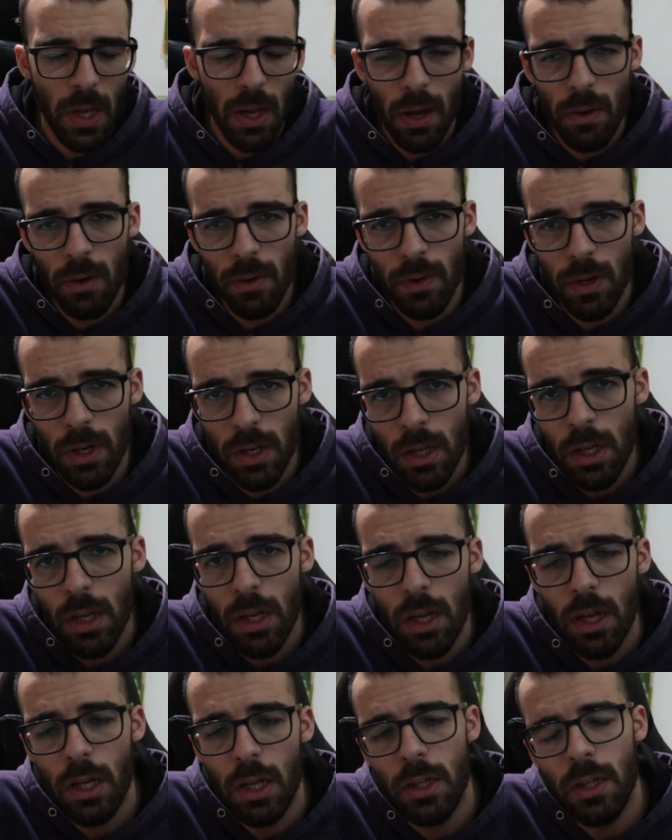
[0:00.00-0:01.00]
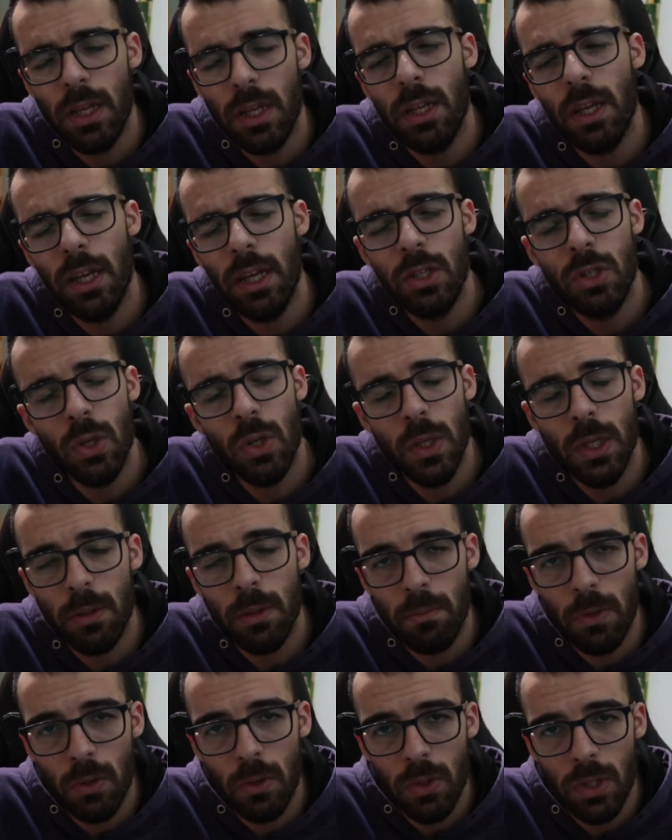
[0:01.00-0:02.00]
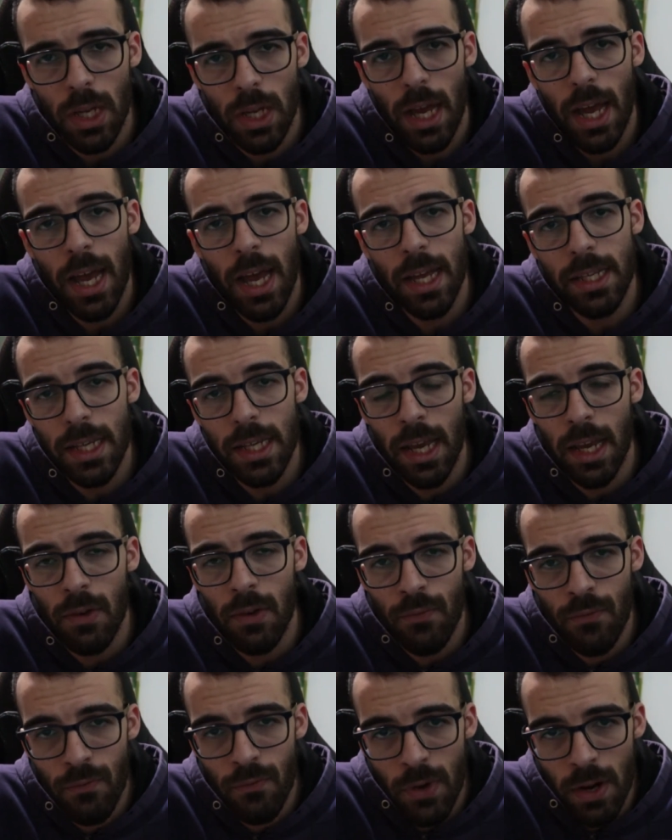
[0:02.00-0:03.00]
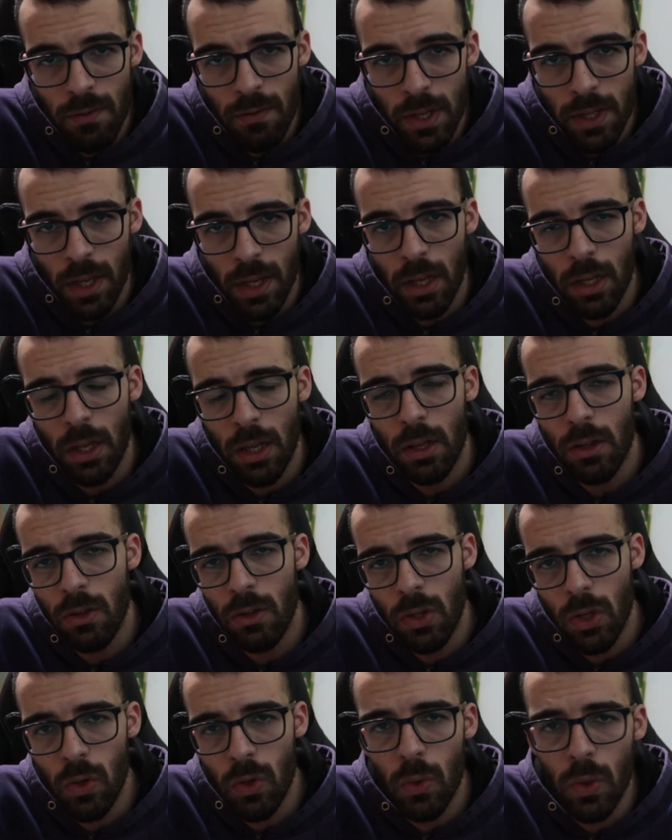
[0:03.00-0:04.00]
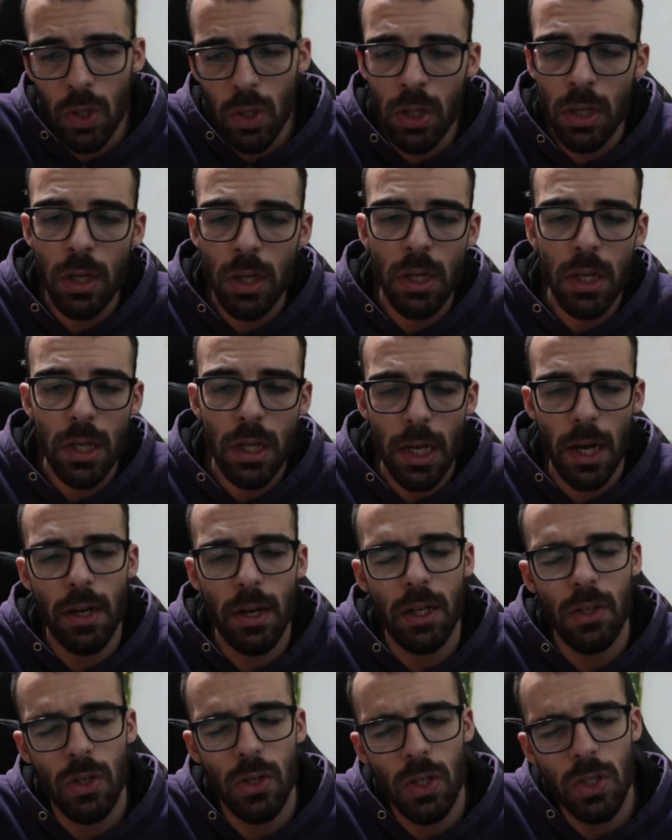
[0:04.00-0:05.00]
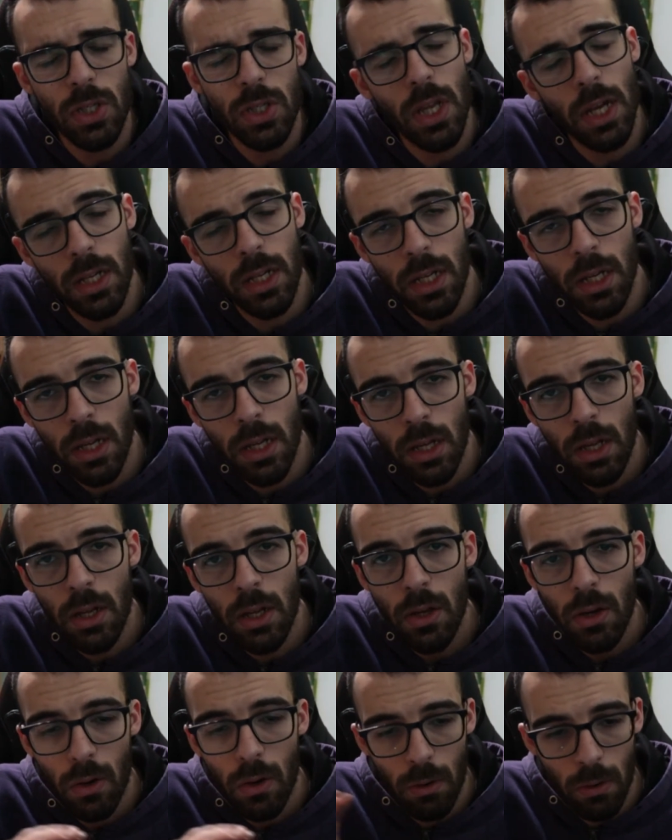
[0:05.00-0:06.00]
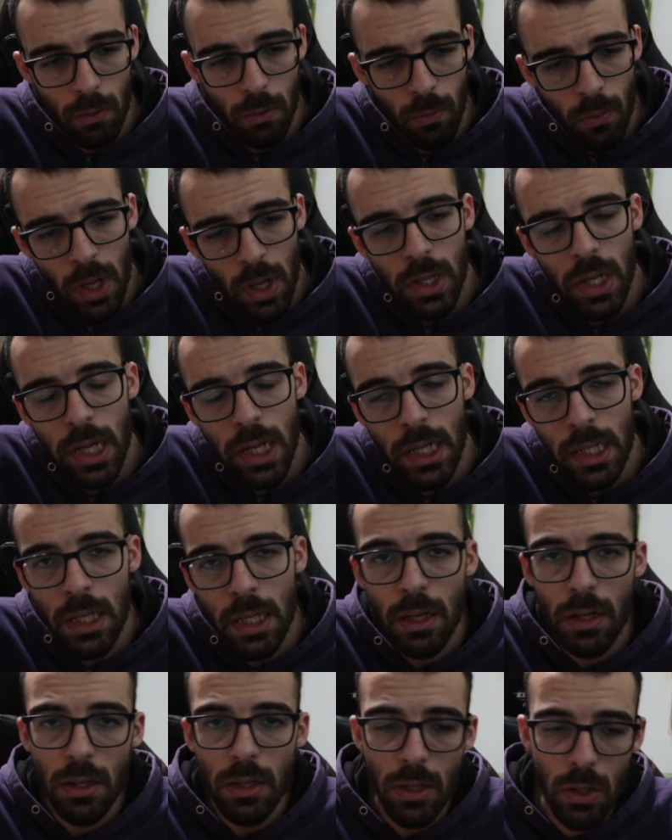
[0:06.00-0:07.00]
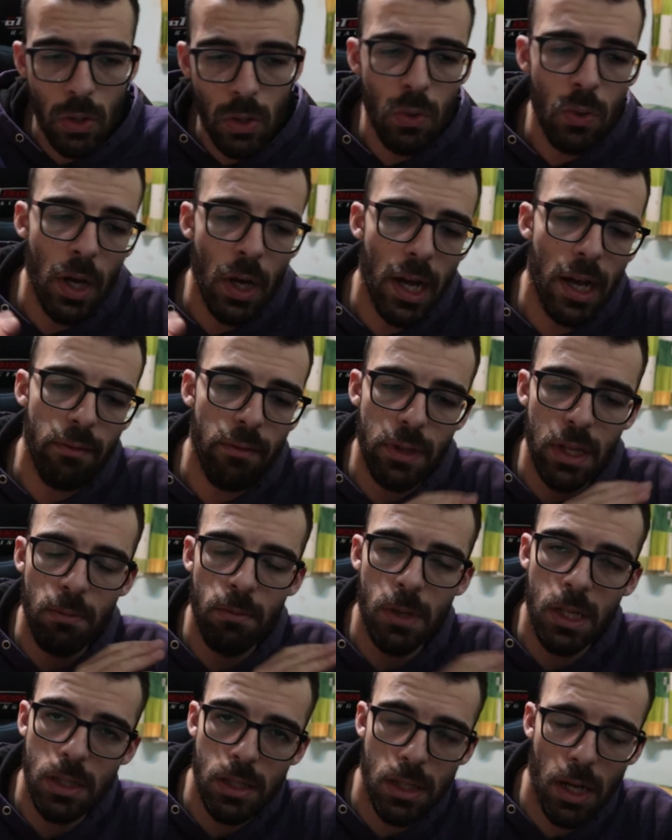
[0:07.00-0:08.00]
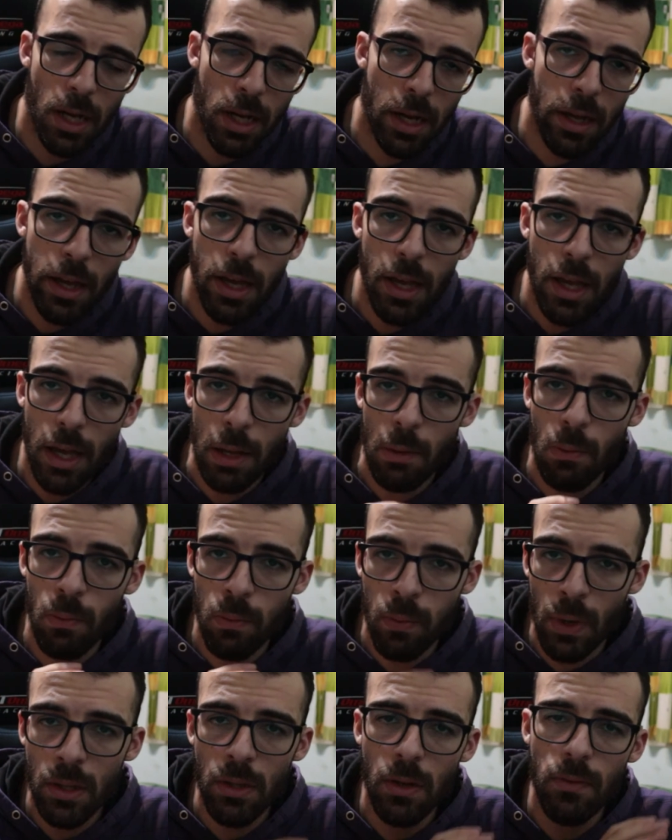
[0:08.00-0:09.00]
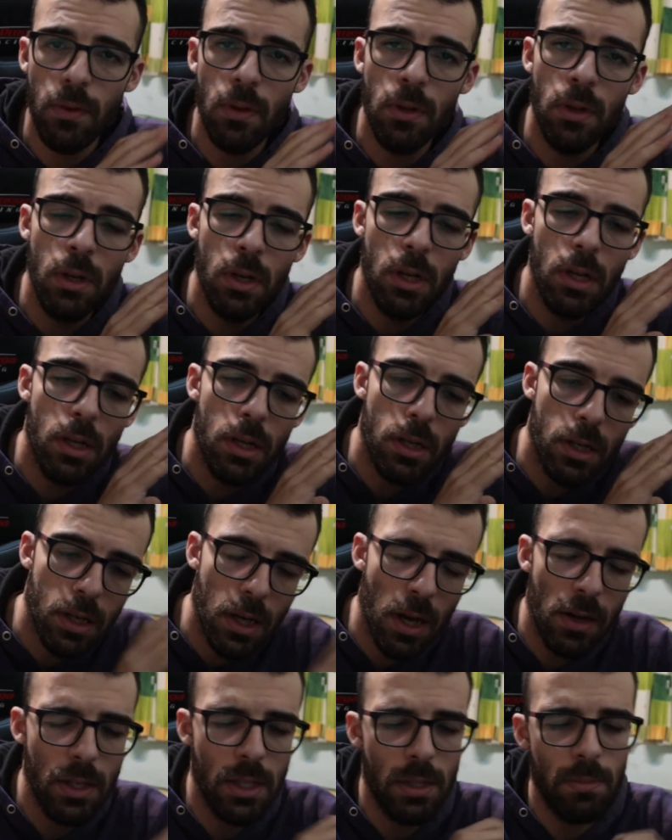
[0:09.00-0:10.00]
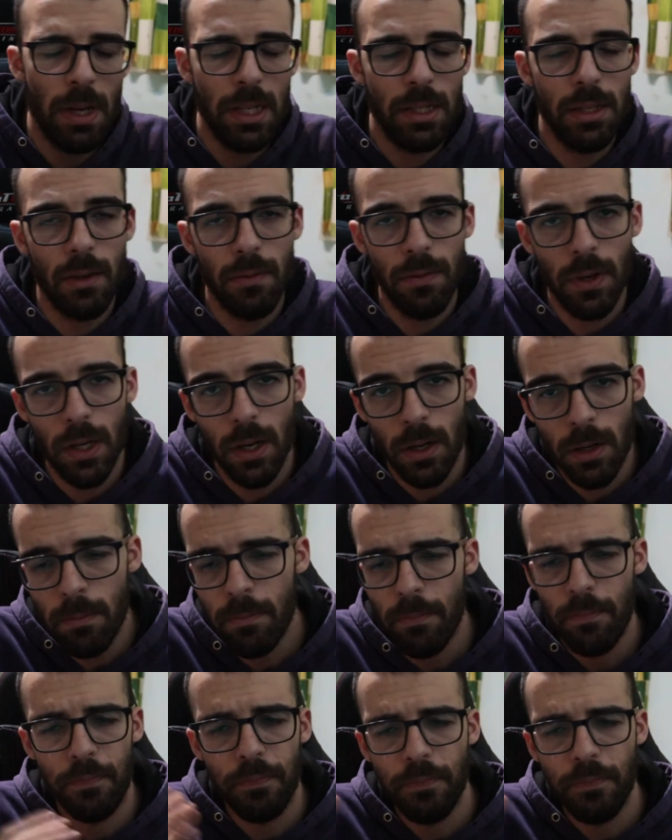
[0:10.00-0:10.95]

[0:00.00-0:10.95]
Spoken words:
However, I did enjoy it most as a riveting dual character study. On one hand, you have the Messiah, a wonderful, charismatic figure.